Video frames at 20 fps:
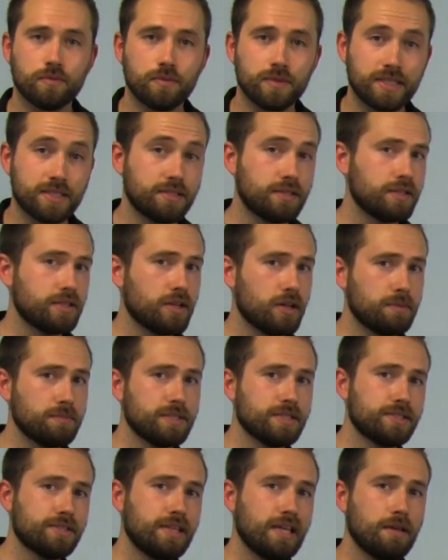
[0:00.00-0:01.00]
which
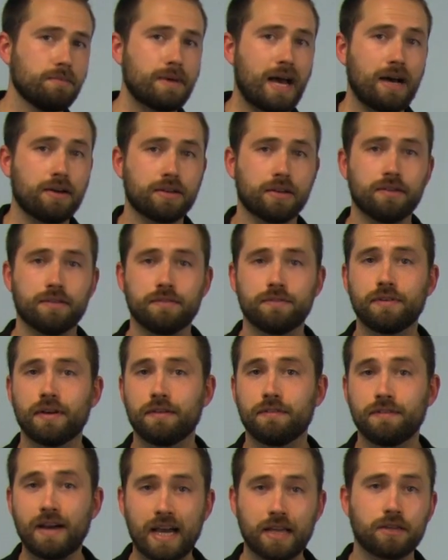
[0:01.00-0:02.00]
determines the amount of
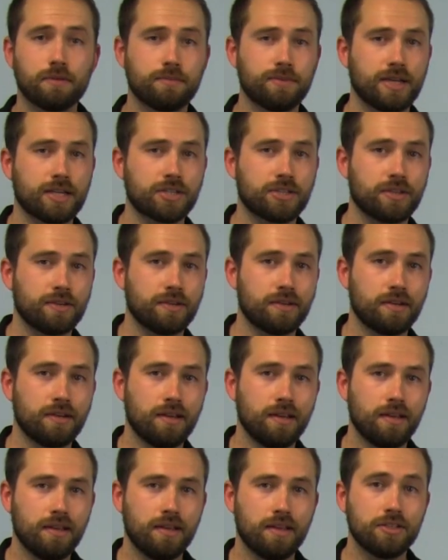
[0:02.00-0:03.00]
vacuum pressure
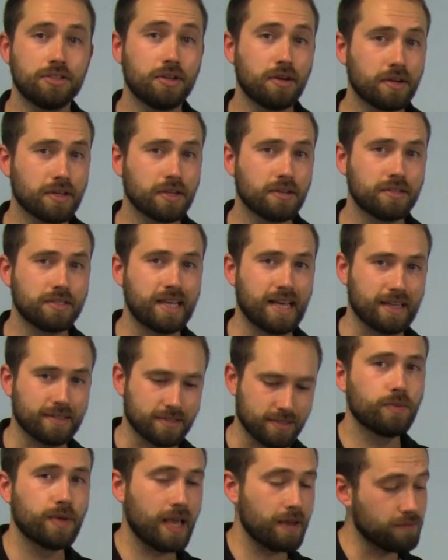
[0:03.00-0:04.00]
during your
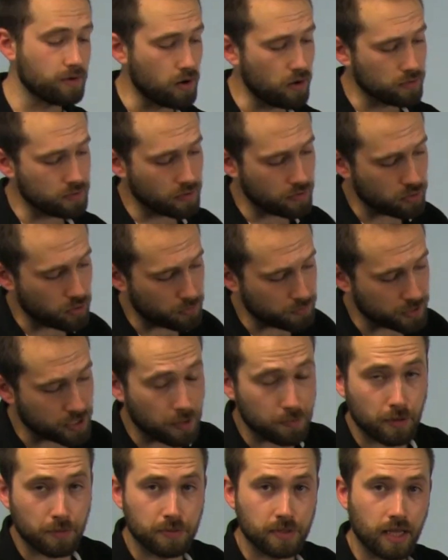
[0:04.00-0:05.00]
test. We have all the
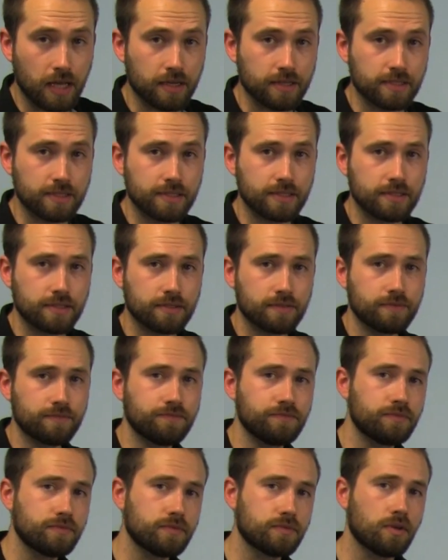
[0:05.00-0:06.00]
thermocouple plugs,
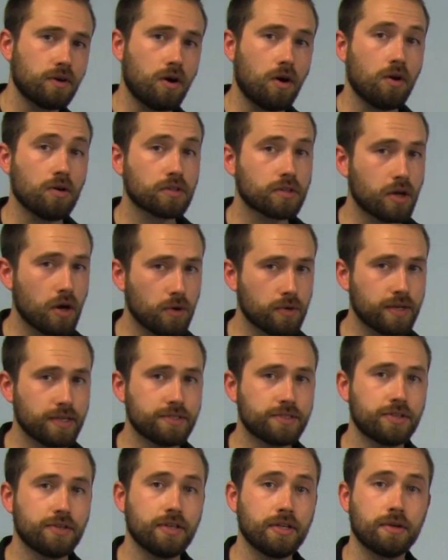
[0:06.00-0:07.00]
all
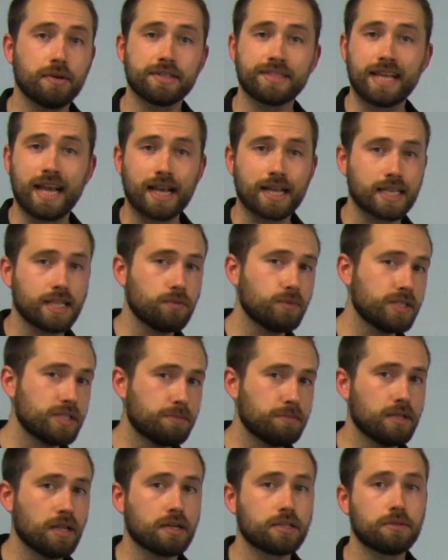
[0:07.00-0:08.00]
coded so you know exactly
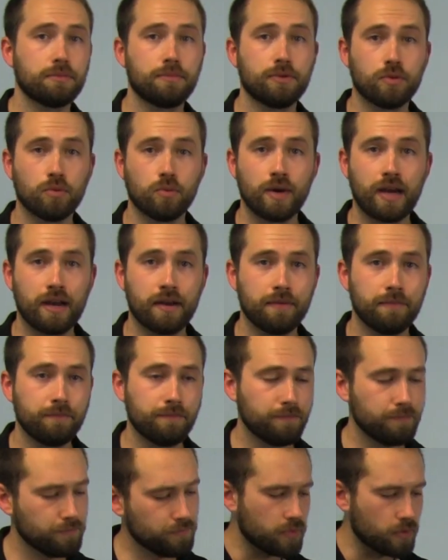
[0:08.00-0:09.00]
which plug to put where,
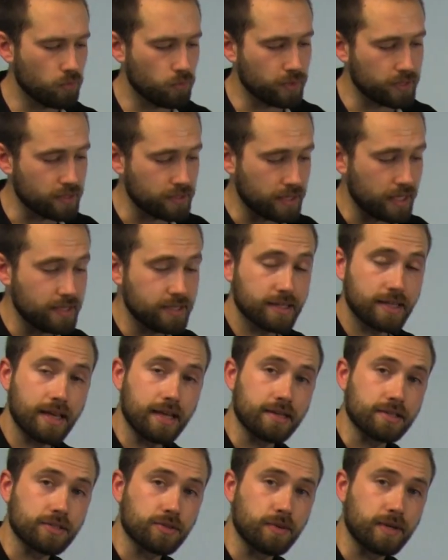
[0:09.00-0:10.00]
with an
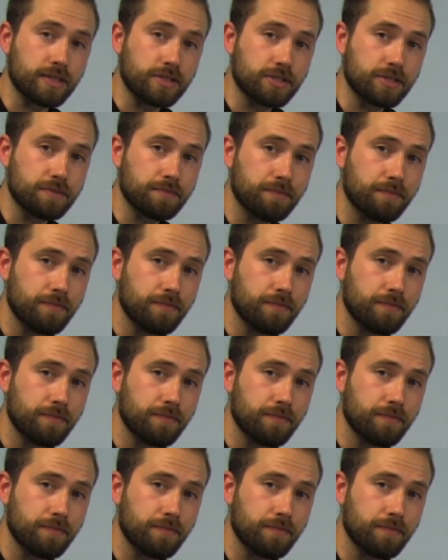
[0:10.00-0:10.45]
indicator switch